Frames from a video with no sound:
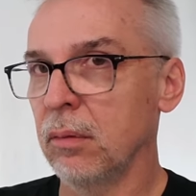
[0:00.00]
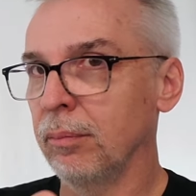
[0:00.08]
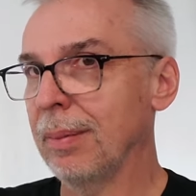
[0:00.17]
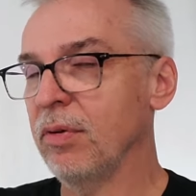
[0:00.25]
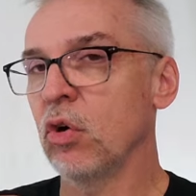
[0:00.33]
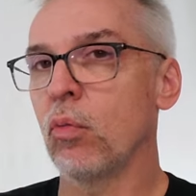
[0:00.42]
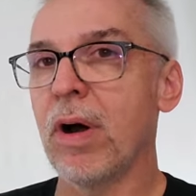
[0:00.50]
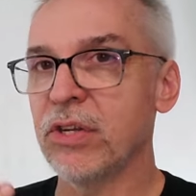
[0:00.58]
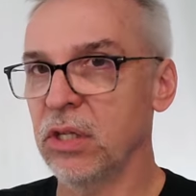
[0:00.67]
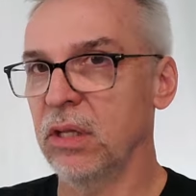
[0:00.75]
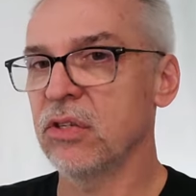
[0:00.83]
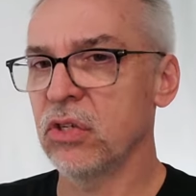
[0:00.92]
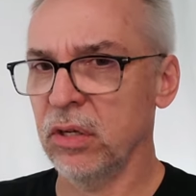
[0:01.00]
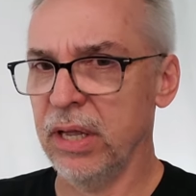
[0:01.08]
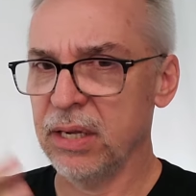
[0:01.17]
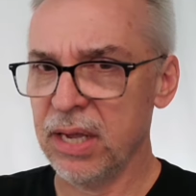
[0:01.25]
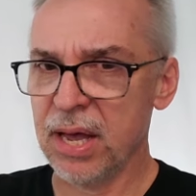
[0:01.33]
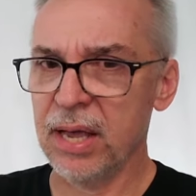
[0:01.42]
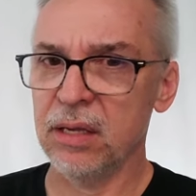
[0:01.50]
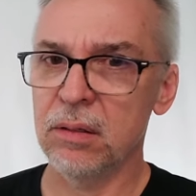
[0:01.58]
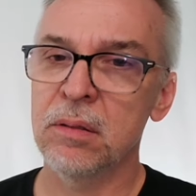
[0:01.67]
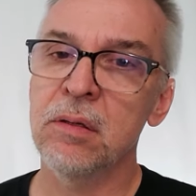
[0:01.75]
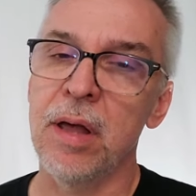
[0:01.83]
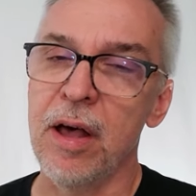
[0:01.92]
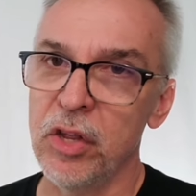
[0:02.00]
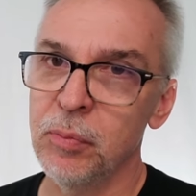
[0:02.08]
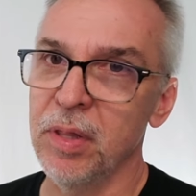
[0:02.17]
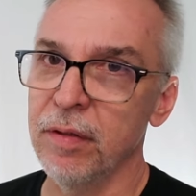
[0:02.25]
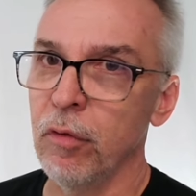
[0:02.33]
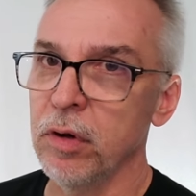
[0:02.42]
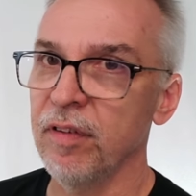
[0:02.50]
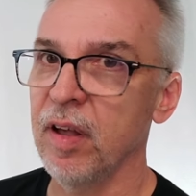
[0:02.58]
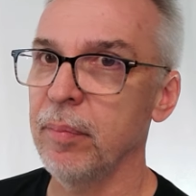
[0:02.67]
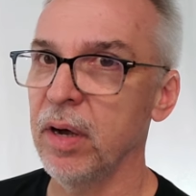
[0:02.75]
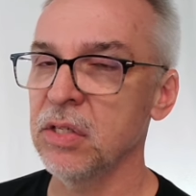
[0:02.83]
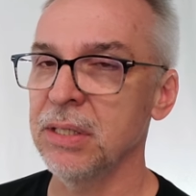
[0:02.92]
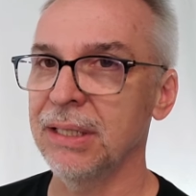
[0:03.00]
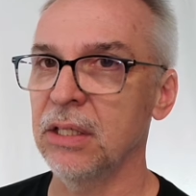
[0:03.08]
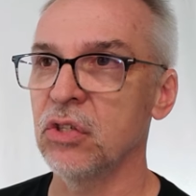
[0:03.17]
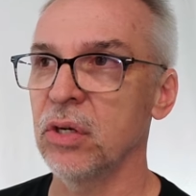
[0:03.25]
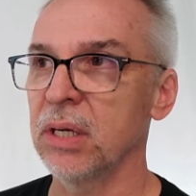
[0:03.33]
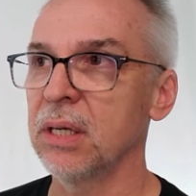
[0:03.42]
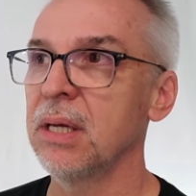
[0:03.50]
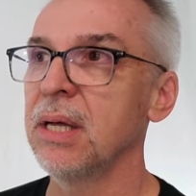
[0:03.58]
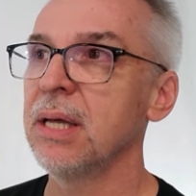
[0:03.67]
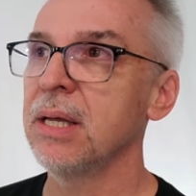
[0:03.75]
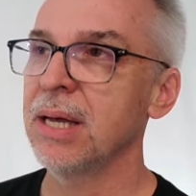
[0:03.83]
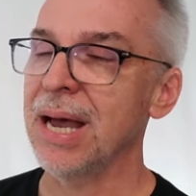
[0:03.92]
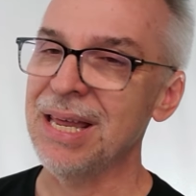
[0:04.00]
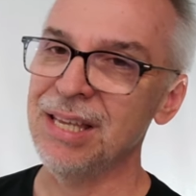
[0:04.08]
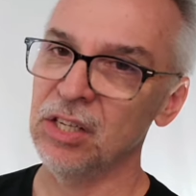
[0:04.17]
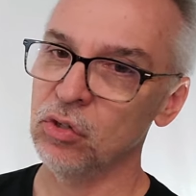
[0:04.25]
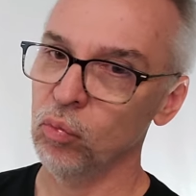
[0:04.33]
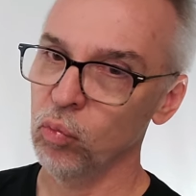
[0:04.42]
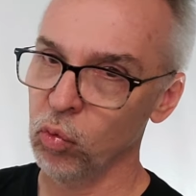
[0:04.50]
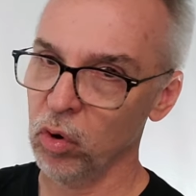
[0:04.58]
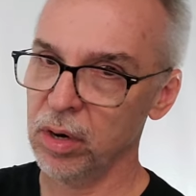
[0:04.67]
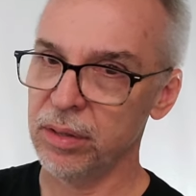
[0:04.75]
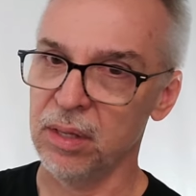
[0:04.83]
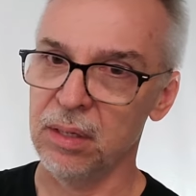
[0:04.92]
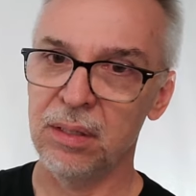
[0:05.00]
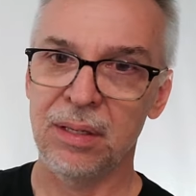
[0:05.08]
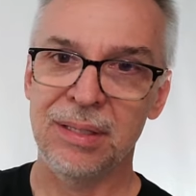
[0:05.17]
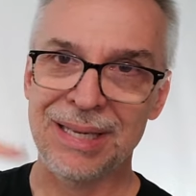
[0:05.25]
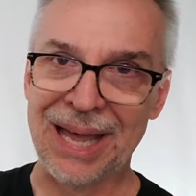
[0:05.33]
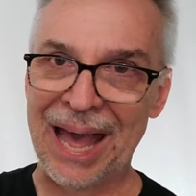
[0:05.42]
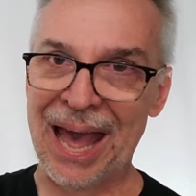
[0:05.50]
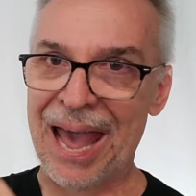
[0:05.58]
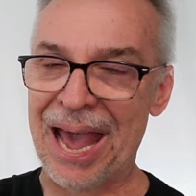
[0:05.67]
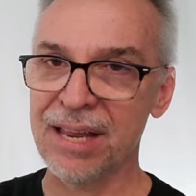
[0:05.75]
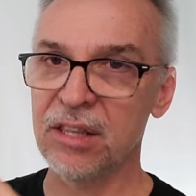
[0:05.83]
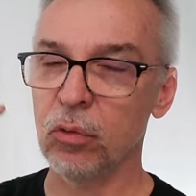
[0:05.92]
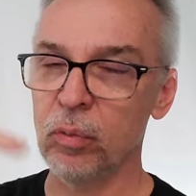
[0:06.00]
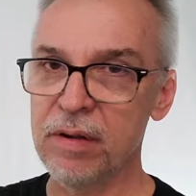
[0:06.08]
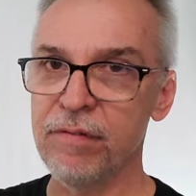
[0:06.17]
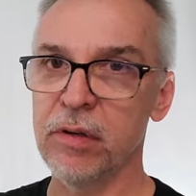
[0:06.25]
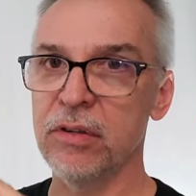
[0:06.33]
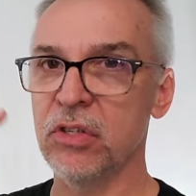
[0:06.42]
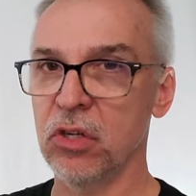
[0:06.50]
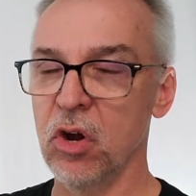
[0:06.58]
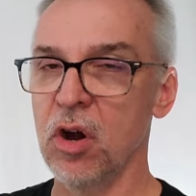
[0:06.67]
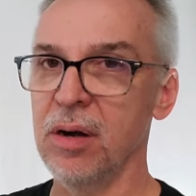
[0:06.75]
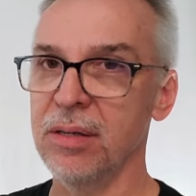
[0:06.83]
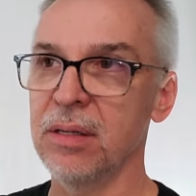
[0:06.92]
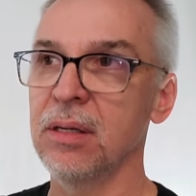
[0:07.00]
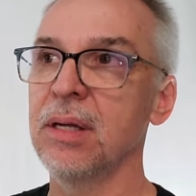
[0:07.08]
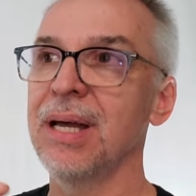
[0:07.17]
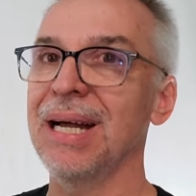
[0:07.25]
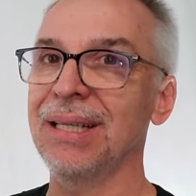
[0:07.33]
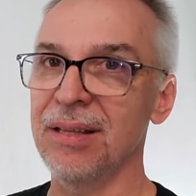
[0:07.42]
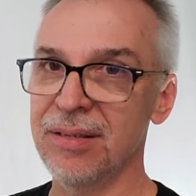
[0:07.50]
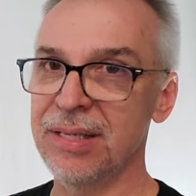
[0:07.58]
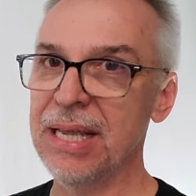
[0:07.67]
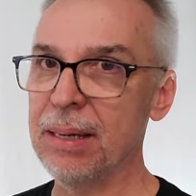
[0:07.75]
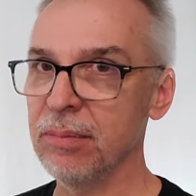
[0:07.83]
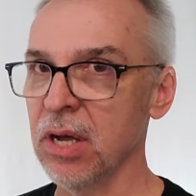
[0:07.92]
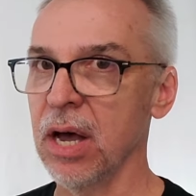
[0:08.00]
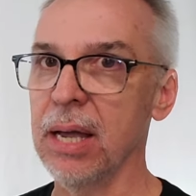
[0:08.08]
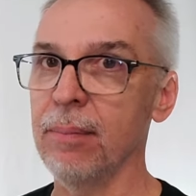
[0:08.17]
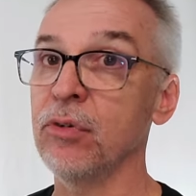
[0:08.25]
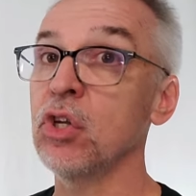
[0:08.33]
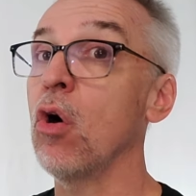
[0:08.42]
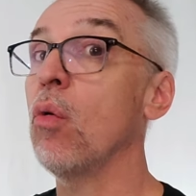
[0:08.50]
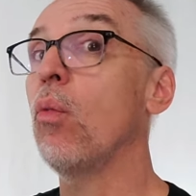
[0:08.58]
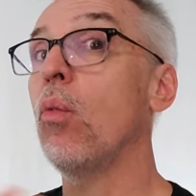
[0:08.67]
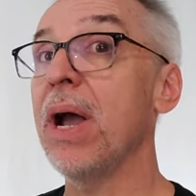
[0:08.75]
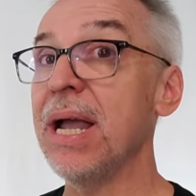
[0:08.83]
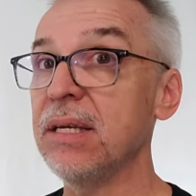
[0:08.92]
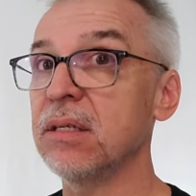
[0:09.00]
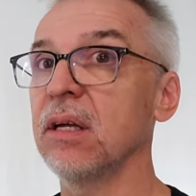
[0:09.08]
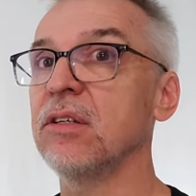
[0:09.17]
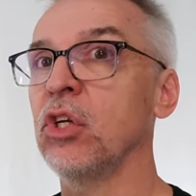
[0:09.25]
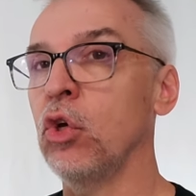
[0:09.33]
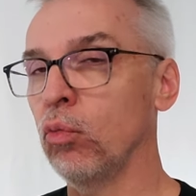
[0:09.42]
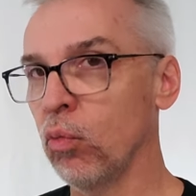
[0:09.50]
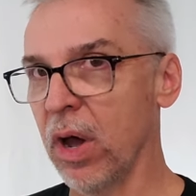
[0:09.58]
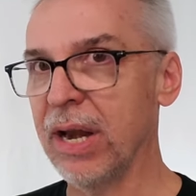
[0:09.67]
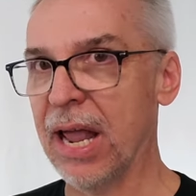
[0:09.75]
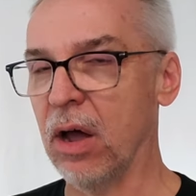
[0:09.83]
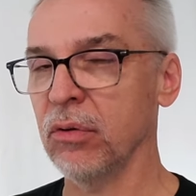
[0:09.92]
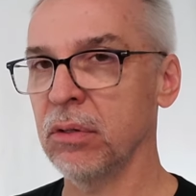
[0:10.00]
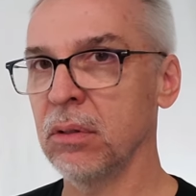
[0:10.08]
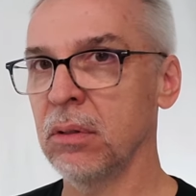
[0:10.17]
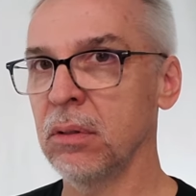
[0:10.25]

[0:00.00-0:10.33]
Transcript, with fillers: maybe you're watching this and you're like, yeah, I could, I'll spend the 45 bucks and get the trick. I think it's worth it to add the refills to cart at the same time. Don't wait until you run out,